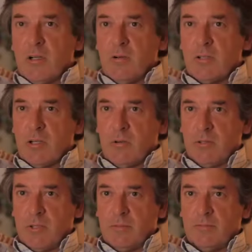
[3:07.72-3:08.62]
old
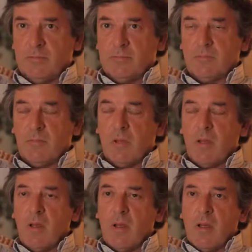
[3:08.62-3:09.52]
soldier.
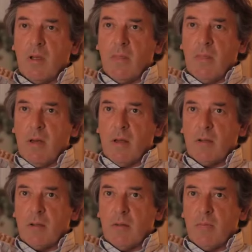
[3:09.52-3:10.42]

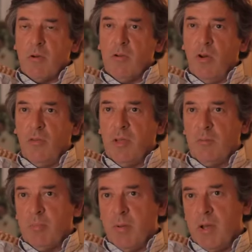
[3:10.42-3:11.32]
But nothing
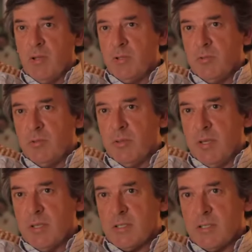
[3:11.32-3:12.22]
prepares you for
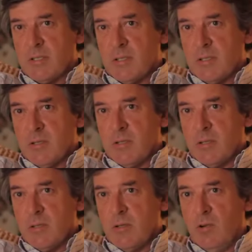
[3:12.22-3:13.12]
this.
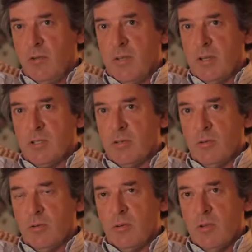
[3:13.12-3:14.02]
Nothing at
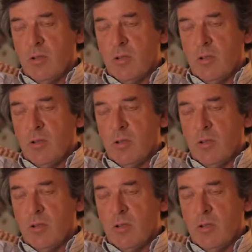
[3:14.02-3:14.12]
all.